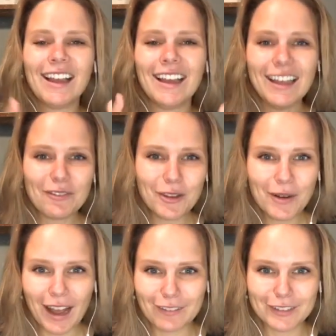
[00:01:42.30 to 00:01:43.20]
if you
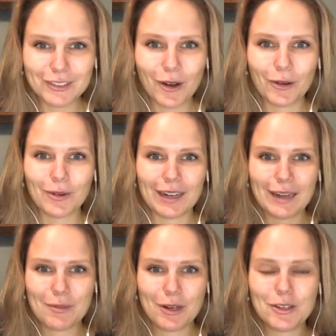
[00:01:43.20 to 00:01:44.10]
haven't already,
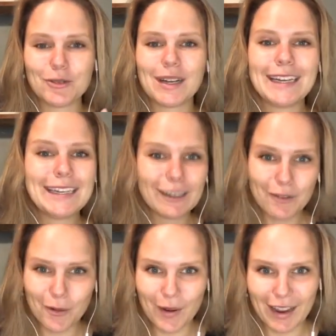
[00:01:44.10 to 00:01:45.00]
I'm going to do a
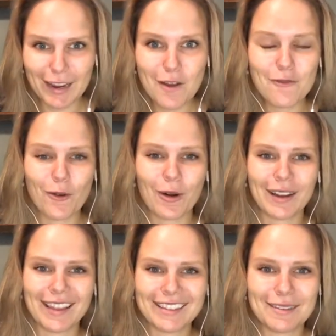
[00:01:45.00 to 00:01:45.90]
giveaway for
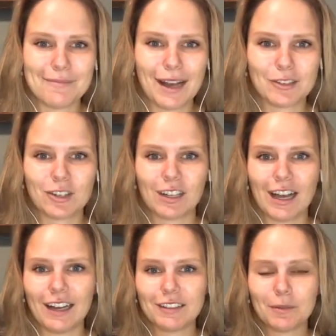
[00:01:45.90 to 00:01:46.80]
this
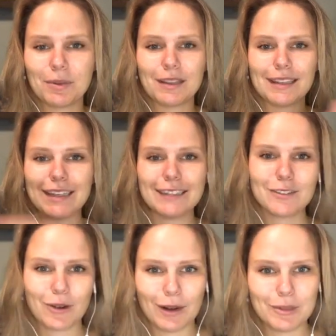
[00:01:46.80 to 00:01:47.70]
masterclass. Please
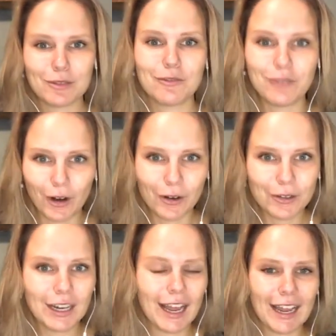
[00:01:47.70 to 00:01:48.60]
grab your
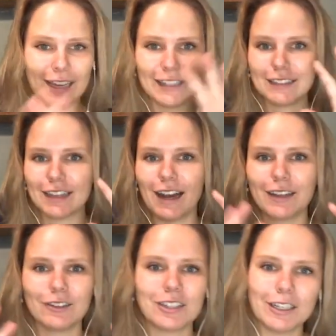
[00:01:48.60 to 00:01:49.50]
phone and
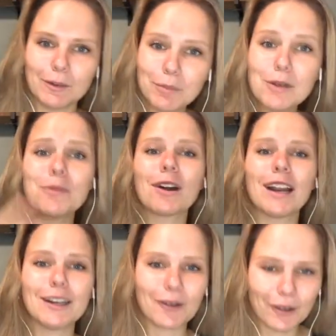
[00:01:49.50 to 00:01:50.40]
either take a
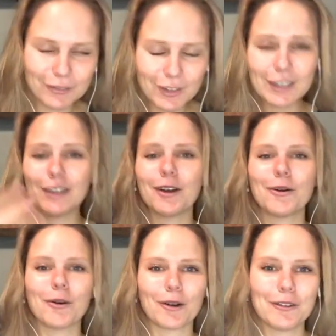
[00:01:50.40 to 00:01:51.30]
boomerang or a video
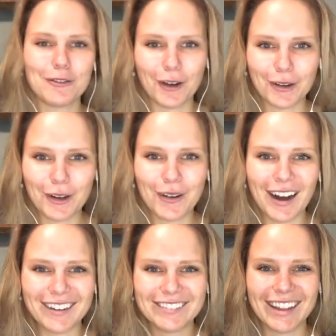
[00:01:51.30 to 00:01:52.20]
or a photo
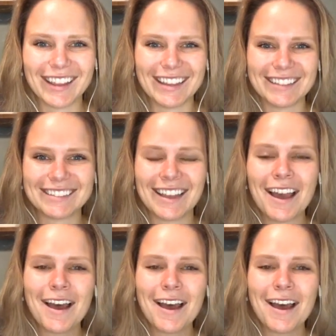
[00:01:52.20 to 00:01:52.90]
of this